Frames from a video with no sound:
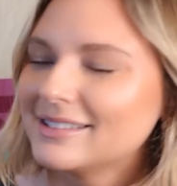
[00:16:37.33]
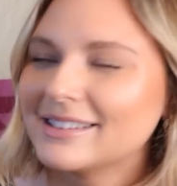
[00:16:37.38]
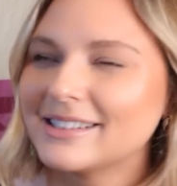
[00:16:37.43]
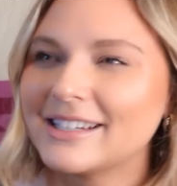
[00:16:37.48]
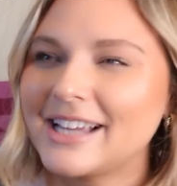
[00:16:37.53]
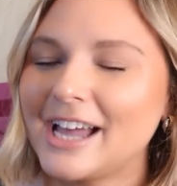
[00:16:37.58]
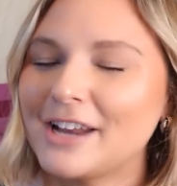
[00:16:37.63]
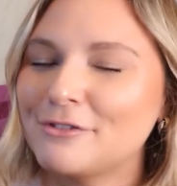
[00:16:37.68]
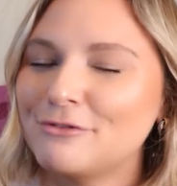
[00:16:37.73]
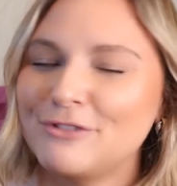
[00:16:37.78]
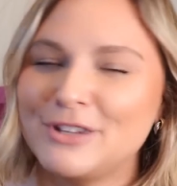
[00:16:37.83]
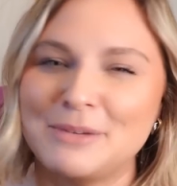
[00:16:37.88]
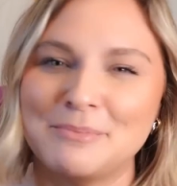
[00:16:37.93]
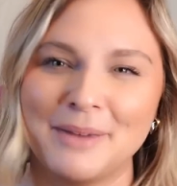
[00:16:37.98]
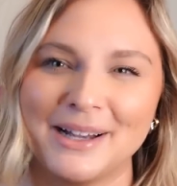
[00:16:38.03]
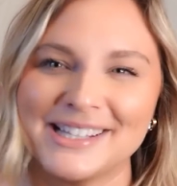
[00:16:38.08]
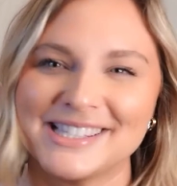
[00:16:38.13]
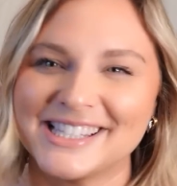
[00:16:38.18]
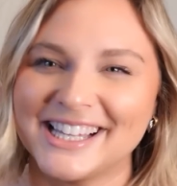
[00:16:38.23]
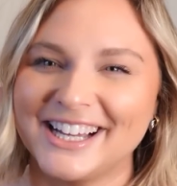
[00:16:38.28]
gotta feed
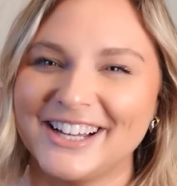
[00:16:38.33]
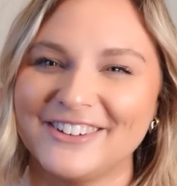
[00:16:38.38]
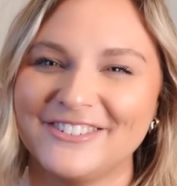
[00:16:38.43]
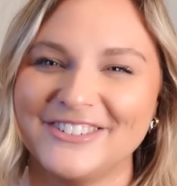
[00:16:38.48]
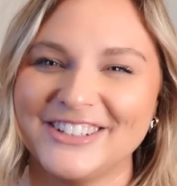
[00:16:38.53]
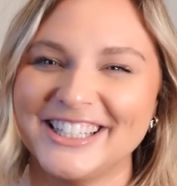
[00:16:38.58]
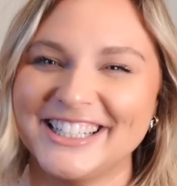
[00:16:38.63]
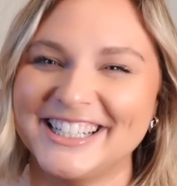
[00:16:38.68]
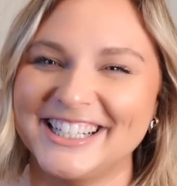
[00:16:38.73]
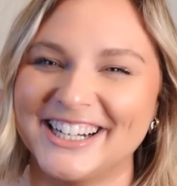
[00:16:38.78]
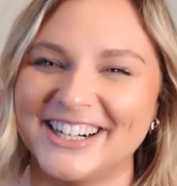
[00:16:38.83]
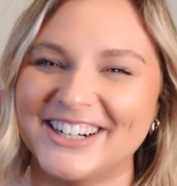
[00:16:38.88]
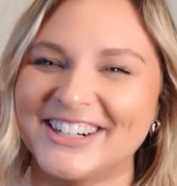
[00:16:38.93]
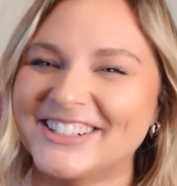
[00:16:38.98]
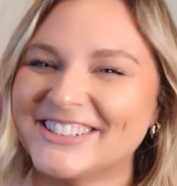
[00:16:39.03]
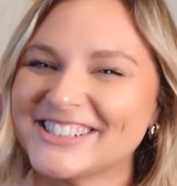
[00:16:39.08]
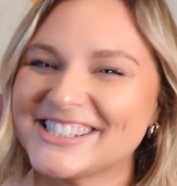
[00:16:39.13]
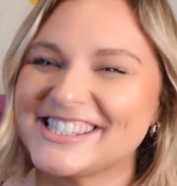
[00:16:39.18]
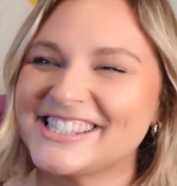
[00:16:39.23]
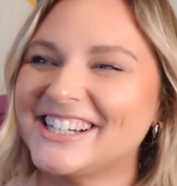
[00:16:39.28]
myself, you know?
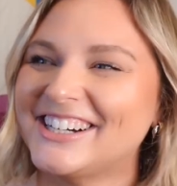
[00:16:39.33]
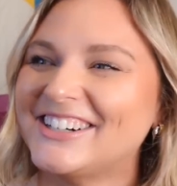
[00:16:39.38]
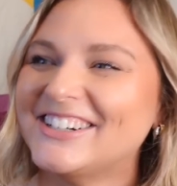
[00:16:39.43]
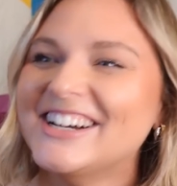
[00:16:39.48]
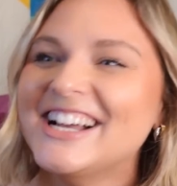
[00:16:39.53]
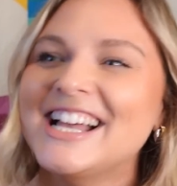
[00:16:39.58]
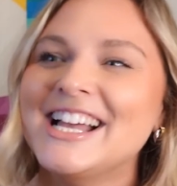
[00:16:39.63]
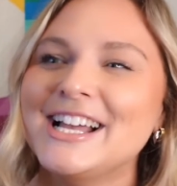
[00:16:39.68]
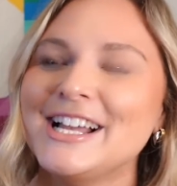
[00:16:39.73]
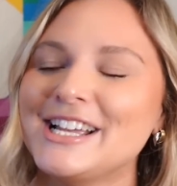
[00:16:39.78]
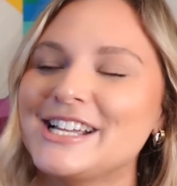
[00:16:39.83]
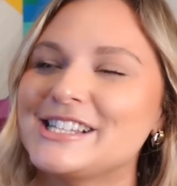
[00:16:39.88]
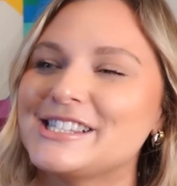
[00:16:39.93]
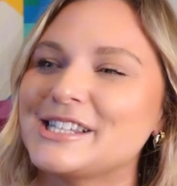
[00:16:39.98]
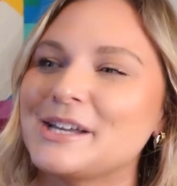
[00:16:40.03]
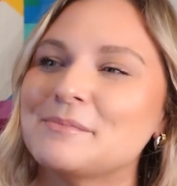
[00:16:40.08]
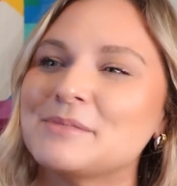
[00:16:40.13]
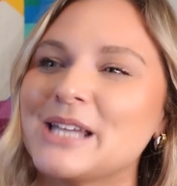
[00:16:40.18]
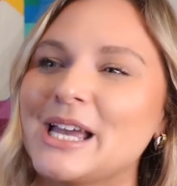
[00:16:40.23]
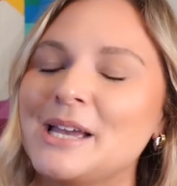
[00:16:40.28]
So it's
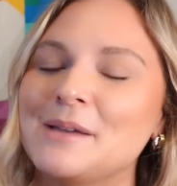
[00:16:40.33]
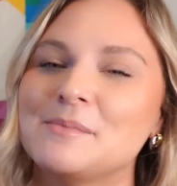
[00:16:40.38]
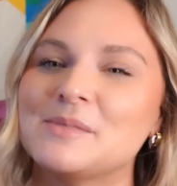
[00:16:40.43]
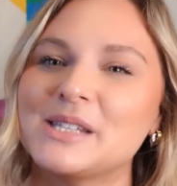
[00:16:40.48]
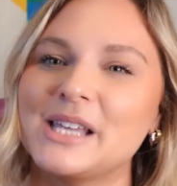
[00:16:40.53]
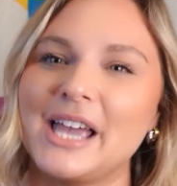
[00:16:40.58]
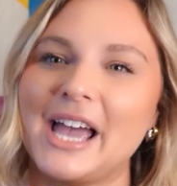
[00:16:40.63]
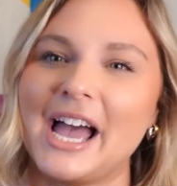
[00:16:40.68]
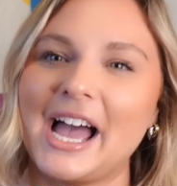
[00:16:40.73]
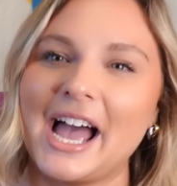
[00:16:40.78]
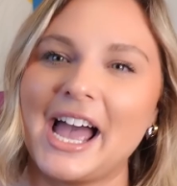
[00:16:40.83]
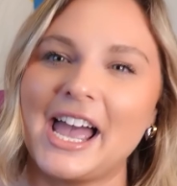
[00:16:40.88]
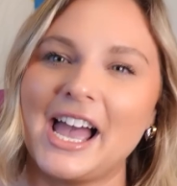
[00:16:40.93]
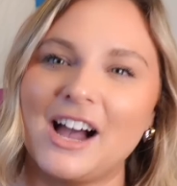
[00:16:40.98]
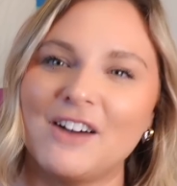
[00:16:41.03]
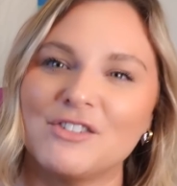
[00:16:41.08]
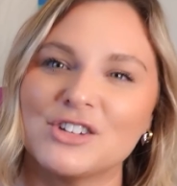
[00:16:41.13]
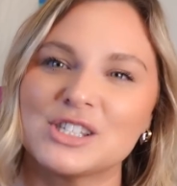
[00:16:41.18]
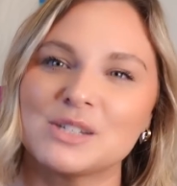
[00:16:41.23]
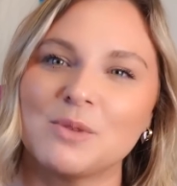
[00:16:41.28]
sometimes I
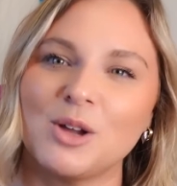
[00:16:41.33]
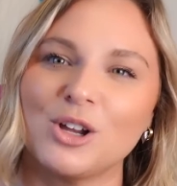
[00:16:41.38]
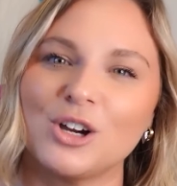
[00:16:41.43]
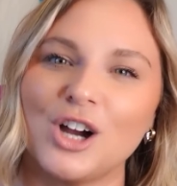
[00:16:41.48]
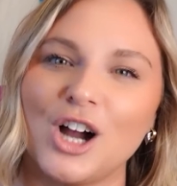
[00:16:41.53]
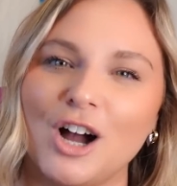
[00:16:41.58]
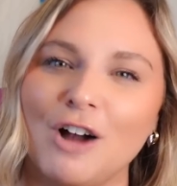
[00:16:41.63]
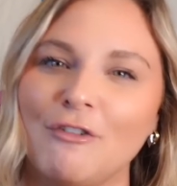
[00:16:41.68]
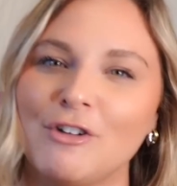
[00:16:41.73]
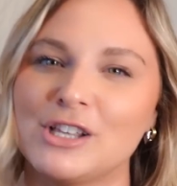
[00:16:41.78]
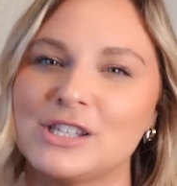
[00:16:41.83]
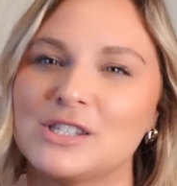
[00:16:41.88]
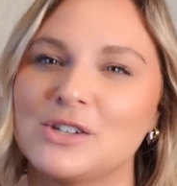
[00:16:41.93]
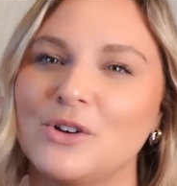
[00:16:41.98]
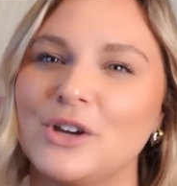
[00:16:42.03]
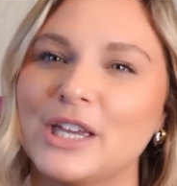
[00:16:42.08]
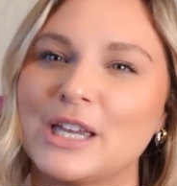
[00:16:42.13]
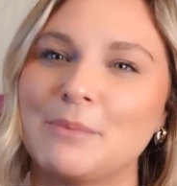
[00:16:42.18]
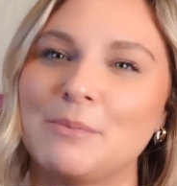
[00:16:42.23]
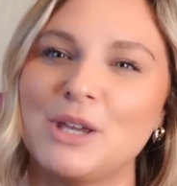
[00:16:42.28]
have a smaller office, so
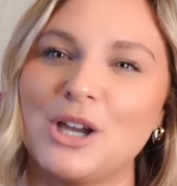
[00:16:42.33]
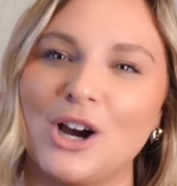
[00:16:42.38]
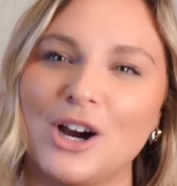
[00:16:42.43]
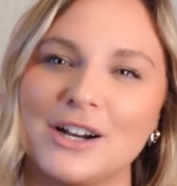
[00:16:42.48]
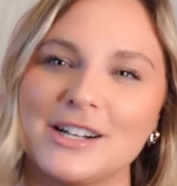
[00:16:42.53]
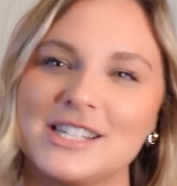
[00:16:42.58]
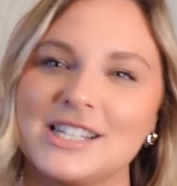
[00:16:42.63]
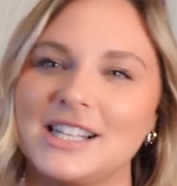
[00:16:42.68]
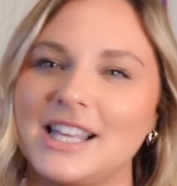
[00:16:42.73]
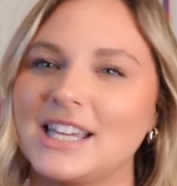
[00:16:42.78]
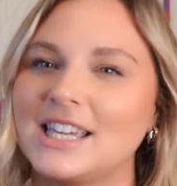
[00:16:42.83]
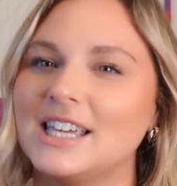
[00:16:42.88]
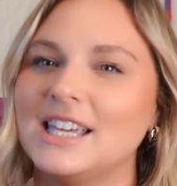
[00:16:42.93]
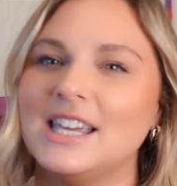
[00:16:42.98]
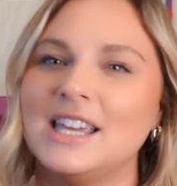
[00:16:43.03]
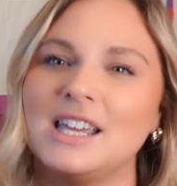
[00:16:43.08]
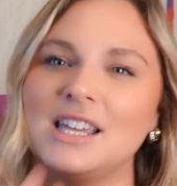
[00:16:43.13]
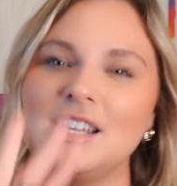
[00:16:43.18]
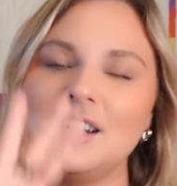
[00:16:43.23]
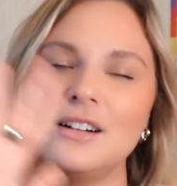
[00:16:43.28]
it can be hard to like,
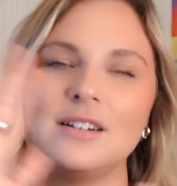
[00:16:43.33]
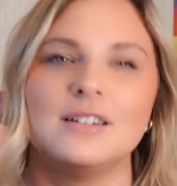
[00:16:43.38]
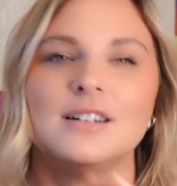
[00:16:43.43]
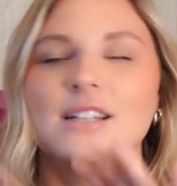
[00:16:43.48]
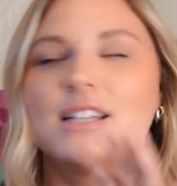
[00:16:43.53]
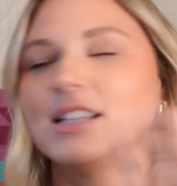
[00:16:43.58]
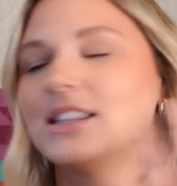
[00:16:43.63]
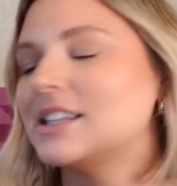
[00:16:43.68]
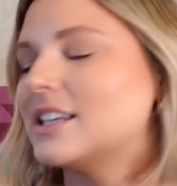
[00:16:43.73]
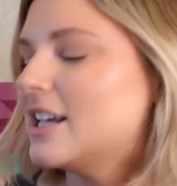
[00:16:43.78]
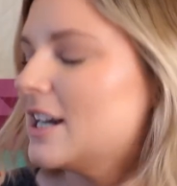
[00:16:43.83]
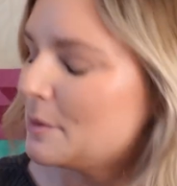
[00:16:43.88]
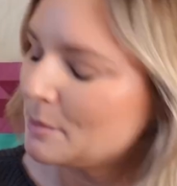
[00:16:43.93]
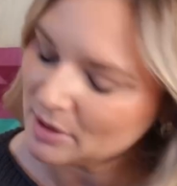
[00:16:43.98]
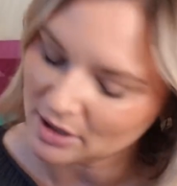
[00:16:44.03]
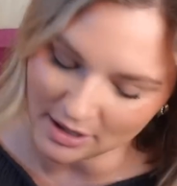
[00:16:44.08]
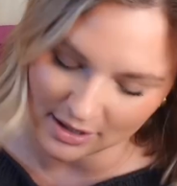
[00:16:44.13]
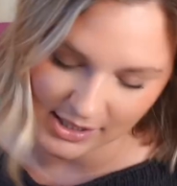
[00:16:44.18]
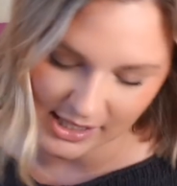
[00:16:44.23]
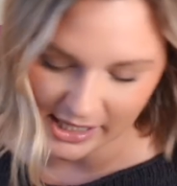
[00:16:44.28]
you know, get the camera
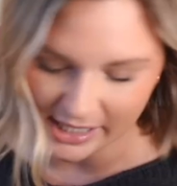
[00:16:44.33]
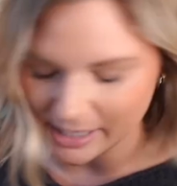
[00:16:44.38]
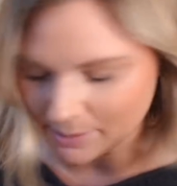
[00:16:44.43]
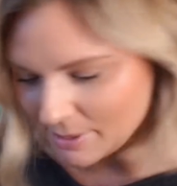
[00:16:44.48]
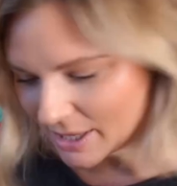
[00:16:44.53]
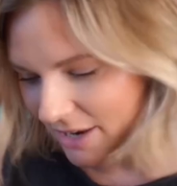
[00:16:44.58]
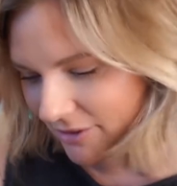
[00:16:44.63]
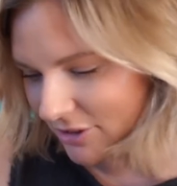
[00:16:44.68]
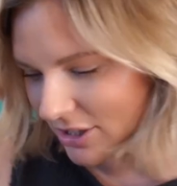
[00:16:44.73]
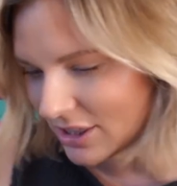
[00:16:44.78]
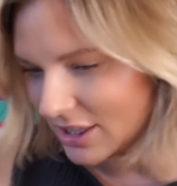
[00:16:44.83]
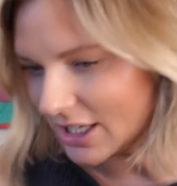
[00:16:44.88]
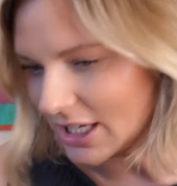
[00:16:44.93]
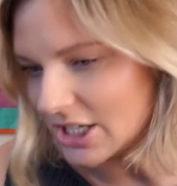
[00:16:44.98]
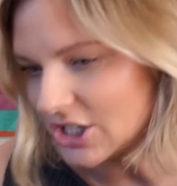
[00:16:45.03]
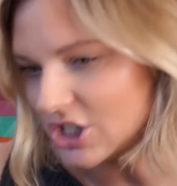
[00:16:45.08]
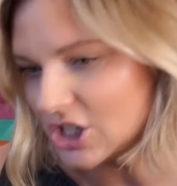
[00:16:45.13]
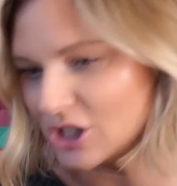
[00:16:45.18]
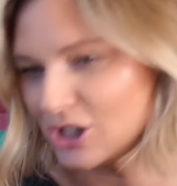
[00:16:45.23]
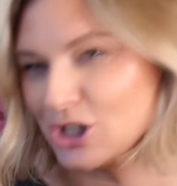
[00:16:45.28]
all set up, everything,
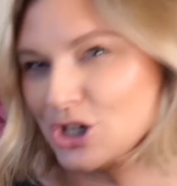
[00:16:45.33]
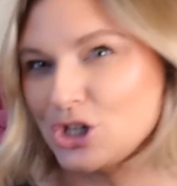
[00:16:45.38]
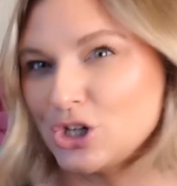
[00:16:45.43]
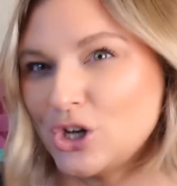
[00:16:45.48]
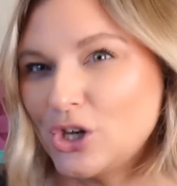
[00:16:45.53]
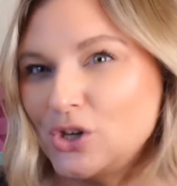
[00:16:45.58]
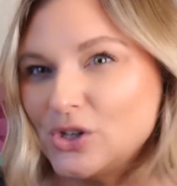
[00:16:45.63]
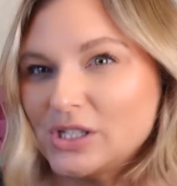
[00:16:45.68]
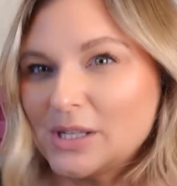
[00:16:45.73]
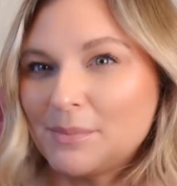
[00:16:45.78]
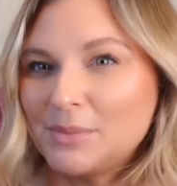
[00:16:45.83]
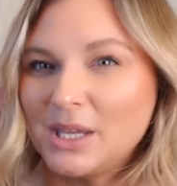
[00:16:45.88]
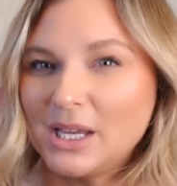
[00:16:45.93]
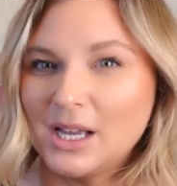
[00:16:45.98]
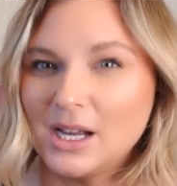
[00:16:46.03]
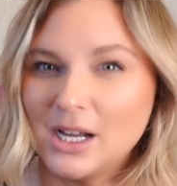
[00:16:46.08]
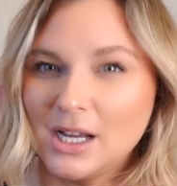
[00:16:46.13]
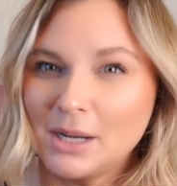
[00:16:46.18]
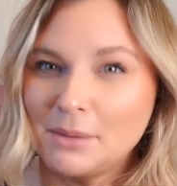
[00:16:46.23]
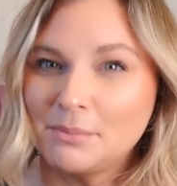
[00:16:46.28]
just to show you something
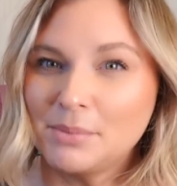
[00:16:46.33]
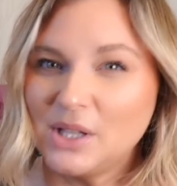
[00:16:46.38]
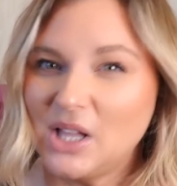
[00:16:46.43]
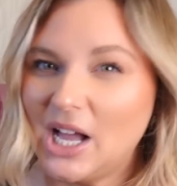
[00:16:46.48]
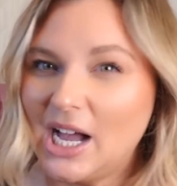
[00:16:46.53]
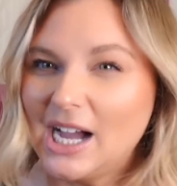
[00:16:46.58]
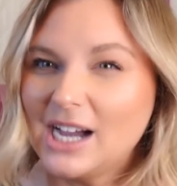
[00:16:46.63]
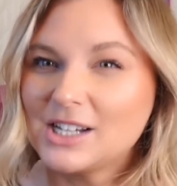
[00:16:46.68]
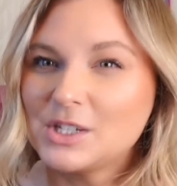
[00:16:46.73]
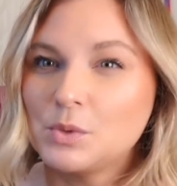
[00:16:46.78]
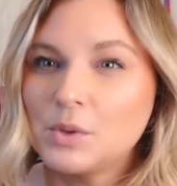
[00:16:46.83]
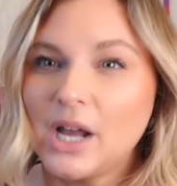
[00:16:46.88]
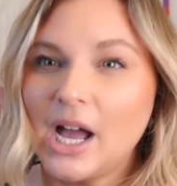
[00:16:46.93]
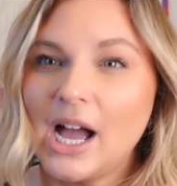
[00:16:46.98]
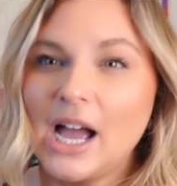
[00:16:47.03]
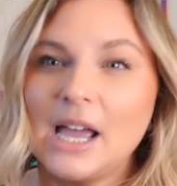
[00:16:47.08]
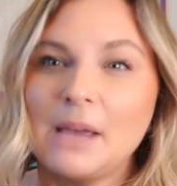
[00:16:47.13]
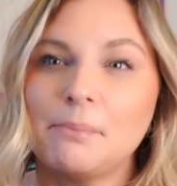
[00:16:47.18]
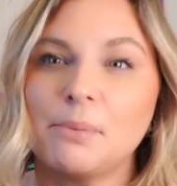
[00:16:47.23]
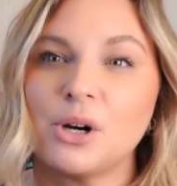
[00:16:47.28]
unblocked when
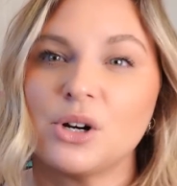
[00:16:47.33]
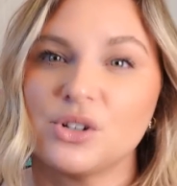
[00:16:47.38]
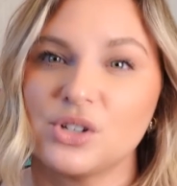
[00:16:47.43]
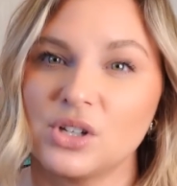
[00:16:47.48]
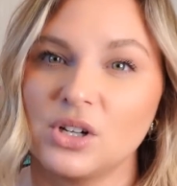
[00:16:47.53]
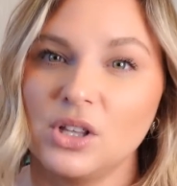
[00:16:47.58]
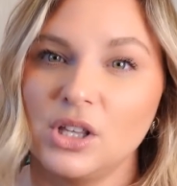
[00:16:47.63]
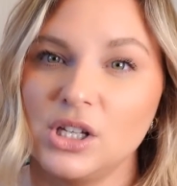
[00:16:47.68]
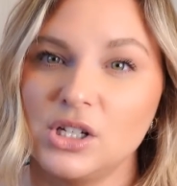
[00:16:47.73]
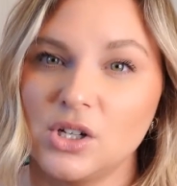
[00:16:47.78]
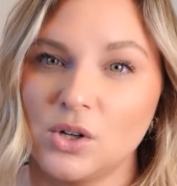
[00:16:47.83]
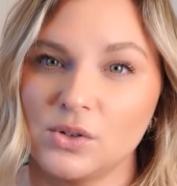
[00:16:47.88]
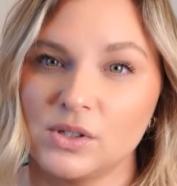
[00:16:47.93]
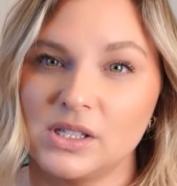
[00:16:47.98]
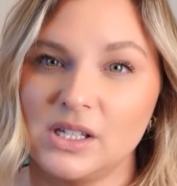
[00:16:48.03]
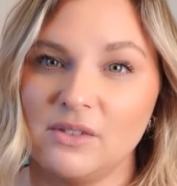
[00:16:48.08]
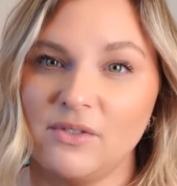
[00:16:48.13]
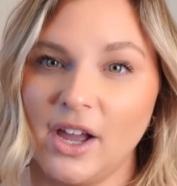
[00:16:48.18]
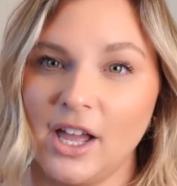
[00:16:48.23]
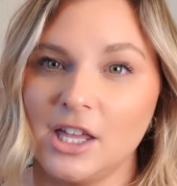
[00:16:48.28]
I personally don't
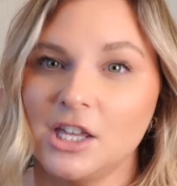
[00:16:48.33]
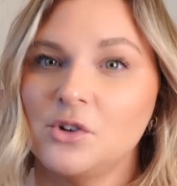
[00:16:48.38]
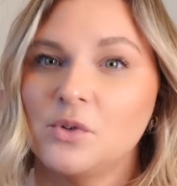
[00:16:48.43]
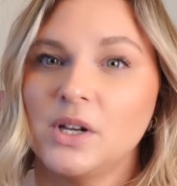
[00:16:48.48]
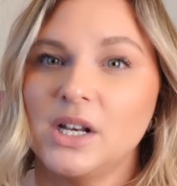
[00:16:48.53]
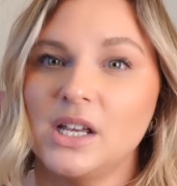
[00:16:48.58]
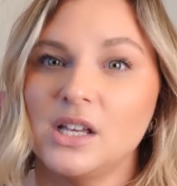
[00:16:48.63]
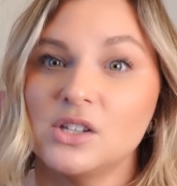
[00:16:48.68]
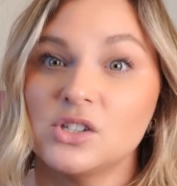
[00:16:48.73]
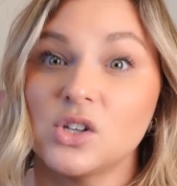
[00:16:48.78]
see value in it.